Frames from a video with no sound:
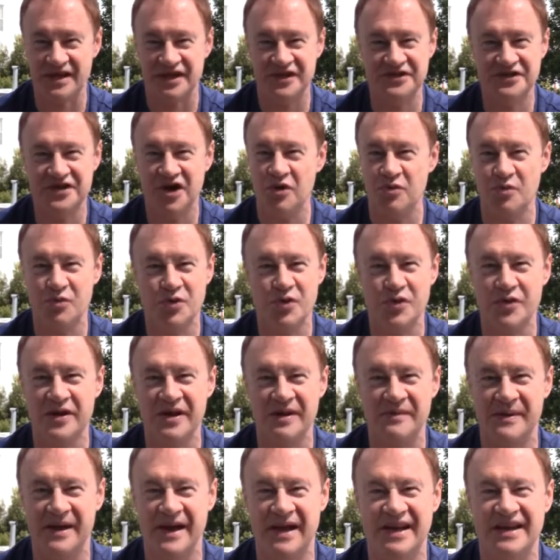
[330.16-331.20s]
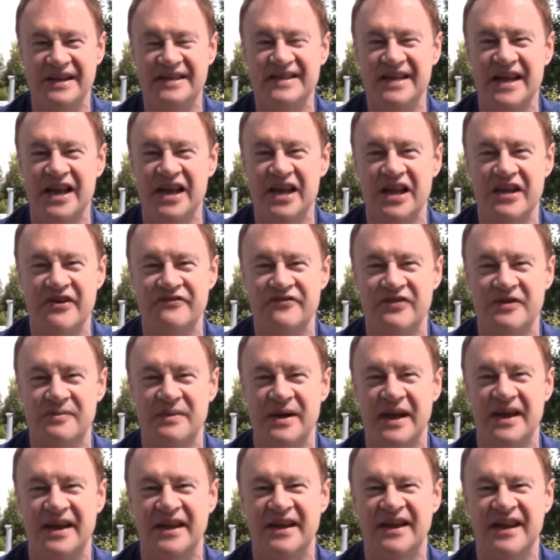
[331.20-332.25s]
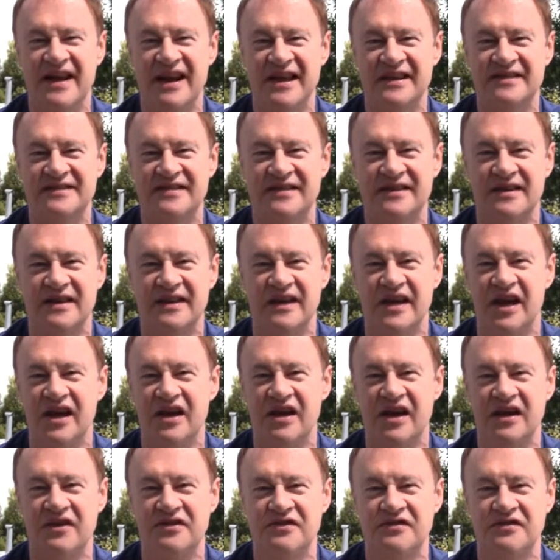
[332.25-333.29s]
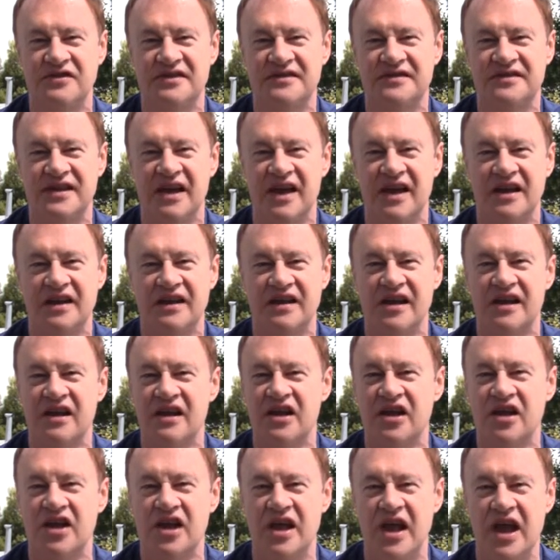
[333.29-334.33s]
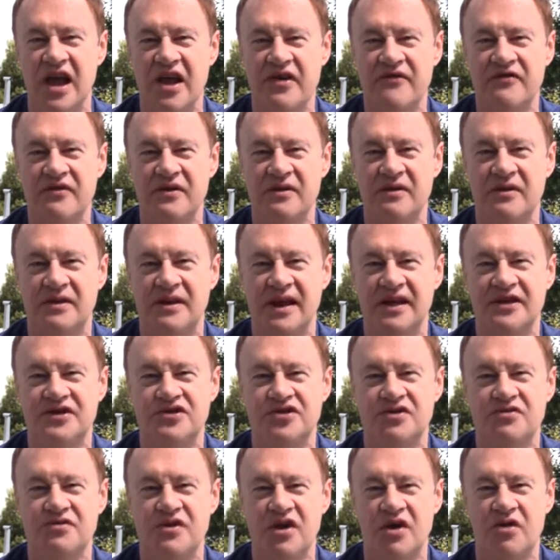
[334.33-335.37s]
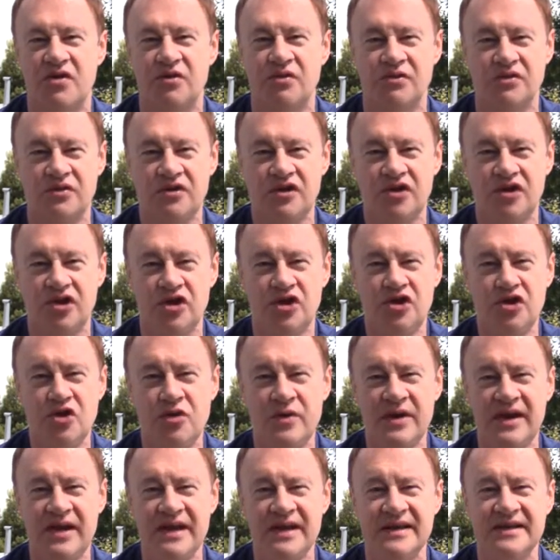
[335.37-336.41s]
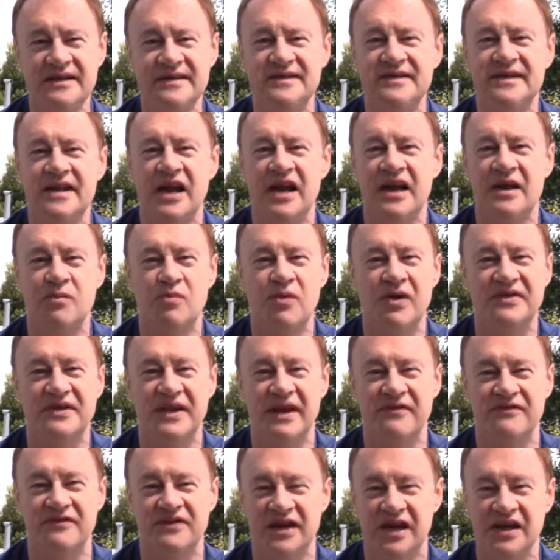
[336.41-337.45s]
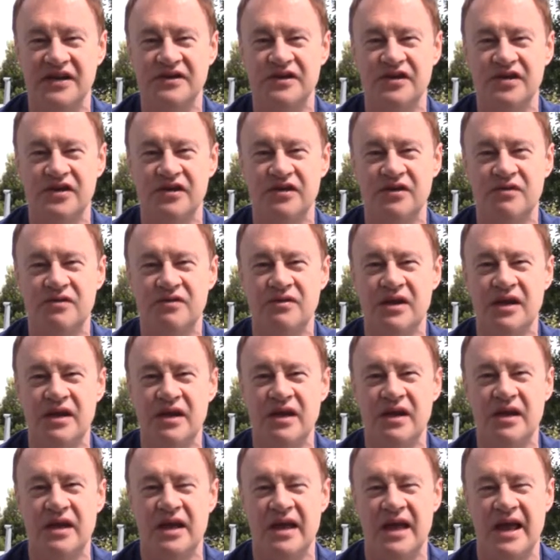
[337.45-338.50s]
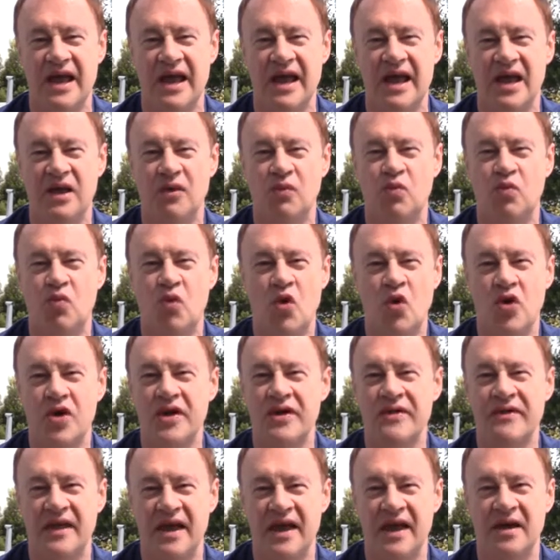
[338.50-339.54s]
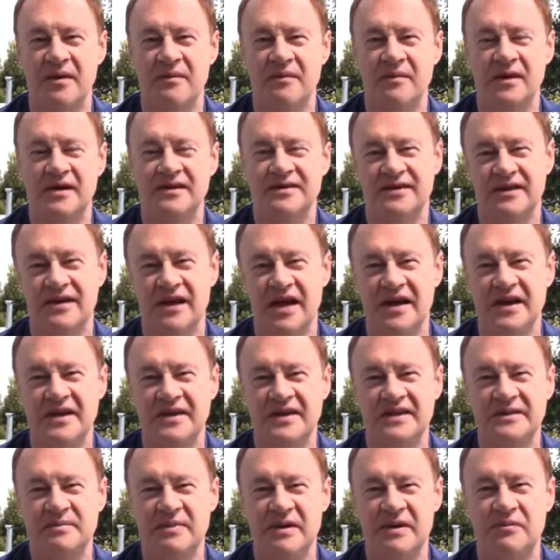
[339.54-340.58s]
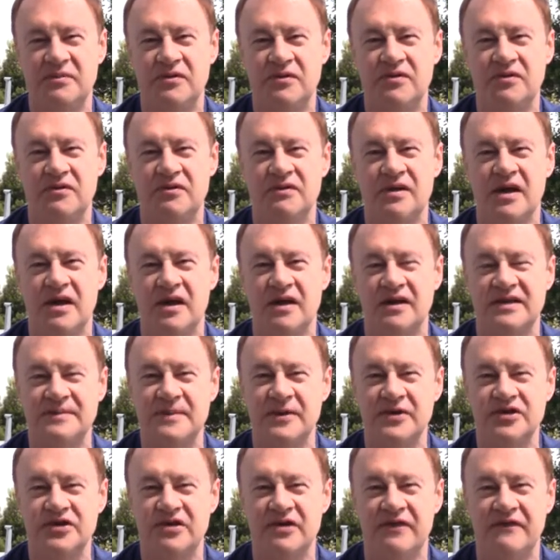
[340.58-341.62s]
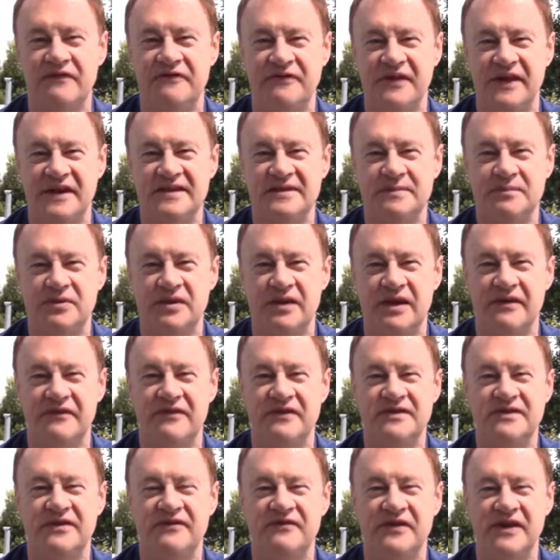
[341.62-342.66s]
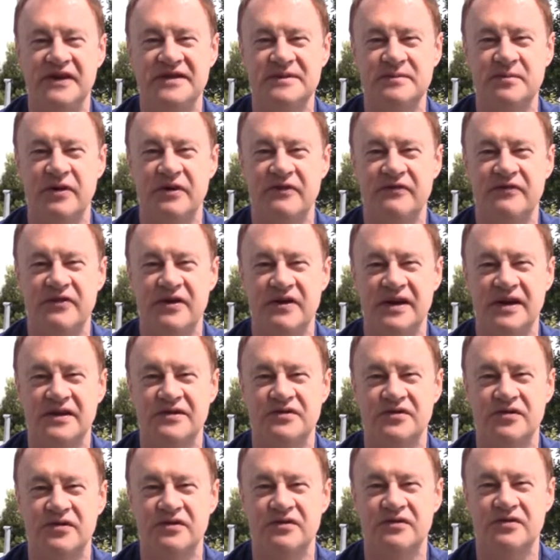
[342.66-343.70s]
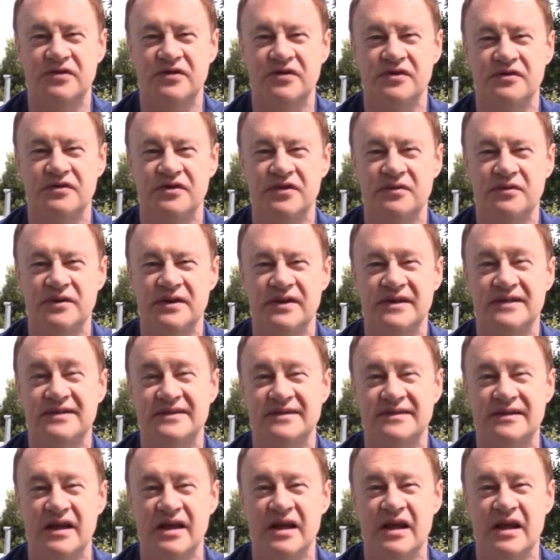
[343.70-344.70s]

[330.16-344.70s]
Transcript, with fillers: don't worry about it. Tell everybody constantly under the sun every that you know who it is, tell them what they've done to you and warn them because a lot of these people, especially on Facebook, if it's a Facebook friend that turned on you doing this,